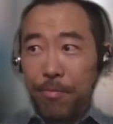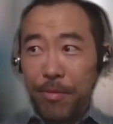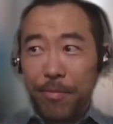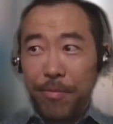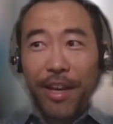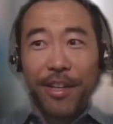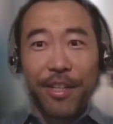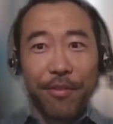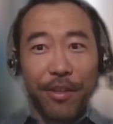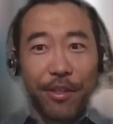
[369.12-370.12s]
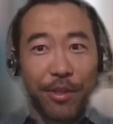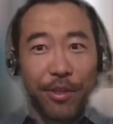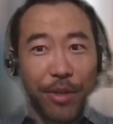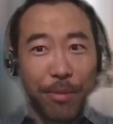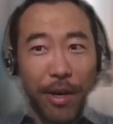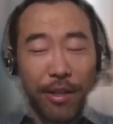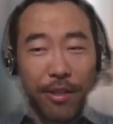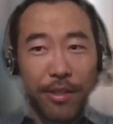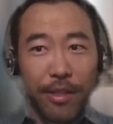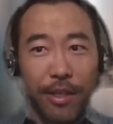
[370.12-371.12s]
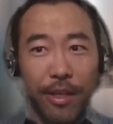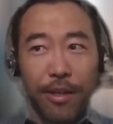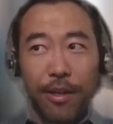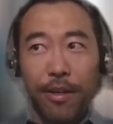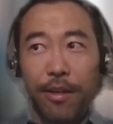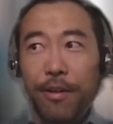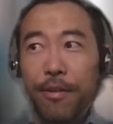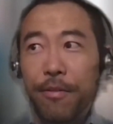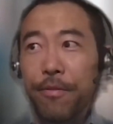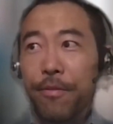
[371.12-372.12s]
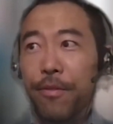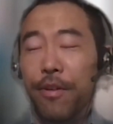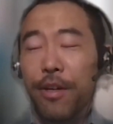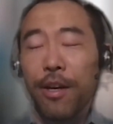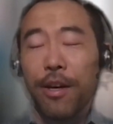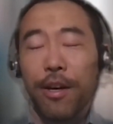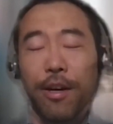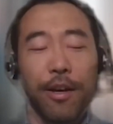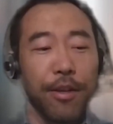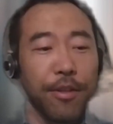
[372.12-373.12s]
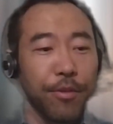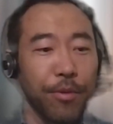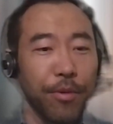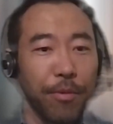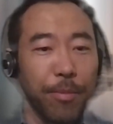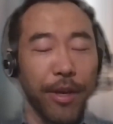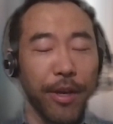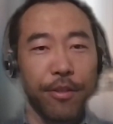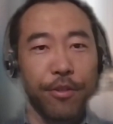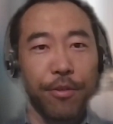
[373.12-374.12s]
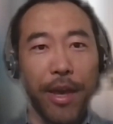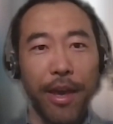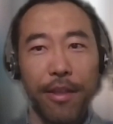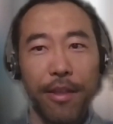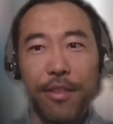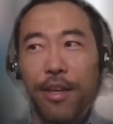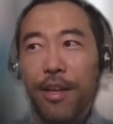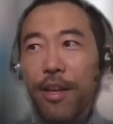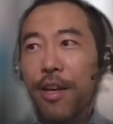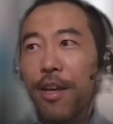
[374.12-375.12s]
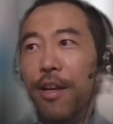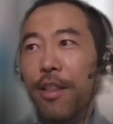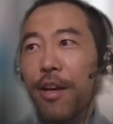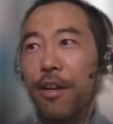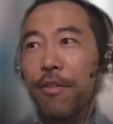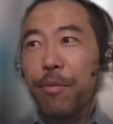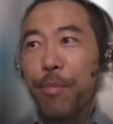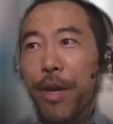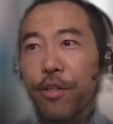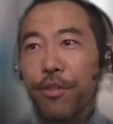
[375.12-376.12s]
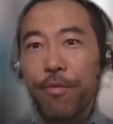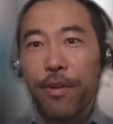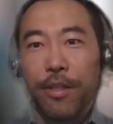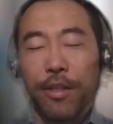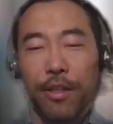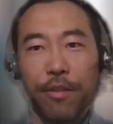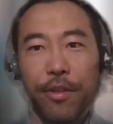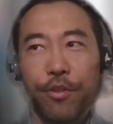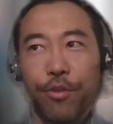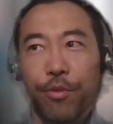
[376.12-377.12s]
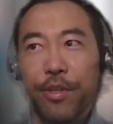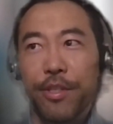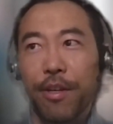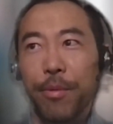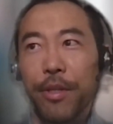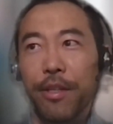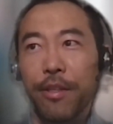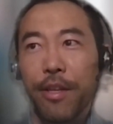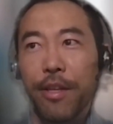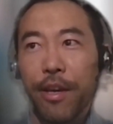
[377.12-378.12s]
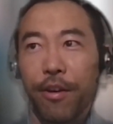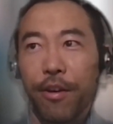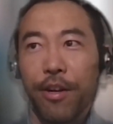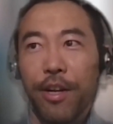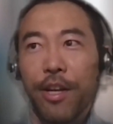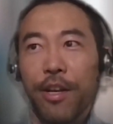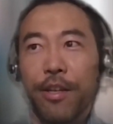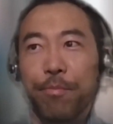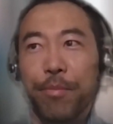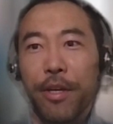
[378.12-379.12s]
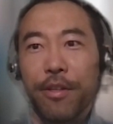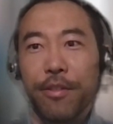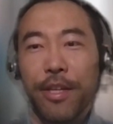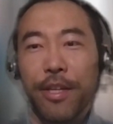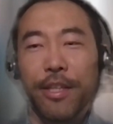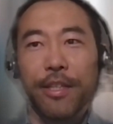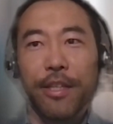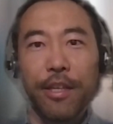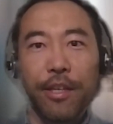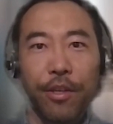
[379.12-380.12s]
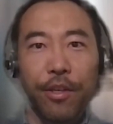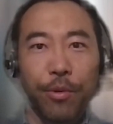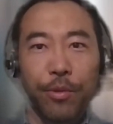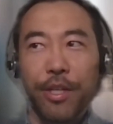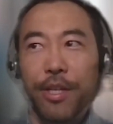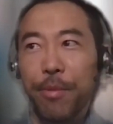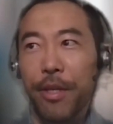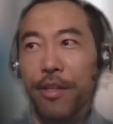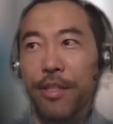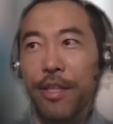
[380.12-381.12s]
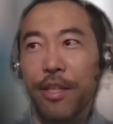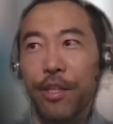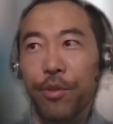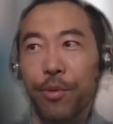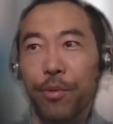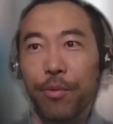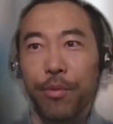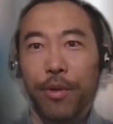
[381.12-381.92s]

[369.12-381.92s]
negative interest rate policy of Europe and Japan. A lot of the pension fund, a lot of the insurance company there, because they need yield, because they need to